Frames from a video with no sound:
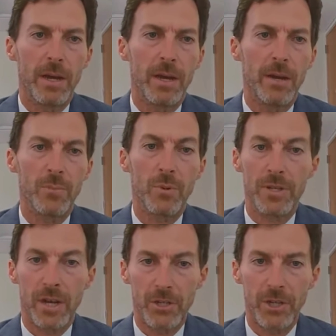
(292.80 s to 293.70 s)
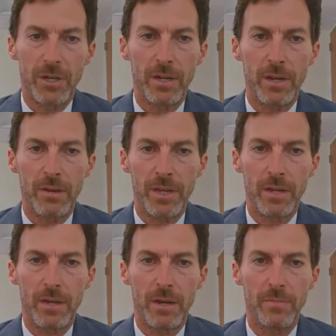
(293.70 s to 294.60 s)
The production of
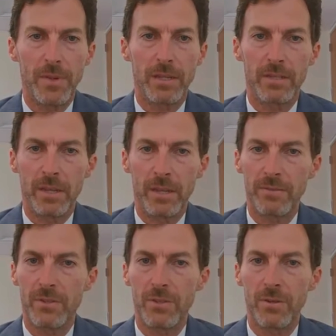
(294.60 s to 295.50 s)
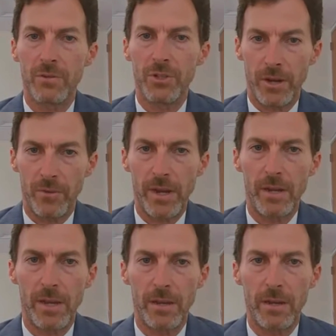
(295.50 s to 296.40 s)
income, incentives to
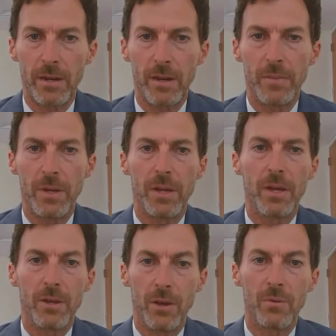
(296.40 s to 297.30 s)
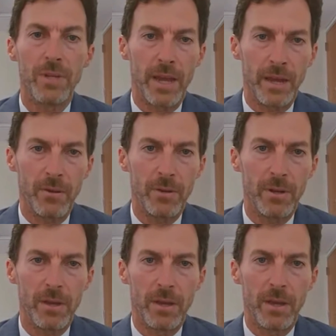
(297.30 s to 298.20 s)
generate income go
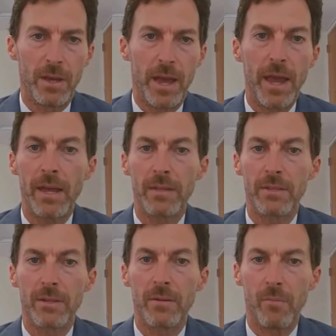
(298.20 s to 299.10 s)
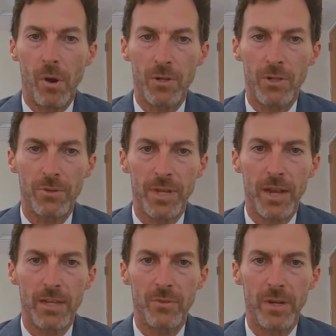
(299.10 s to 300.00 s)
down. as marginal
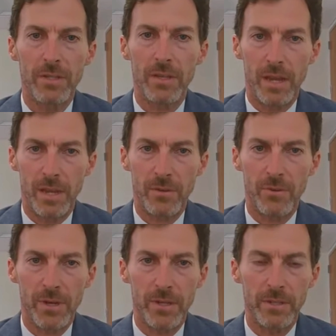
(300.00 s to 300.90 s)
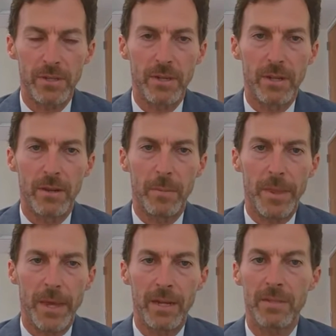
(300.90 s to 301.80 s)
tax rates increase.
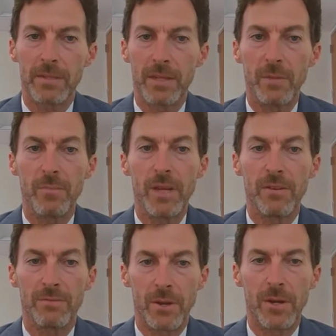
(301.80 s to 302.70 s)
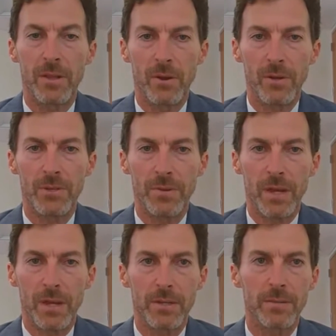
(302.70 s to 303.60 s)
And it can be a very large
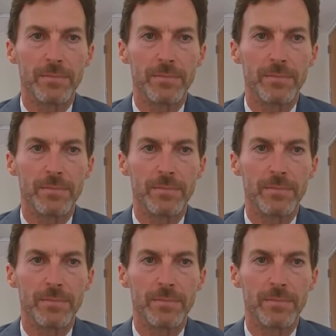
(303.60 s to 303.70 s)
effect.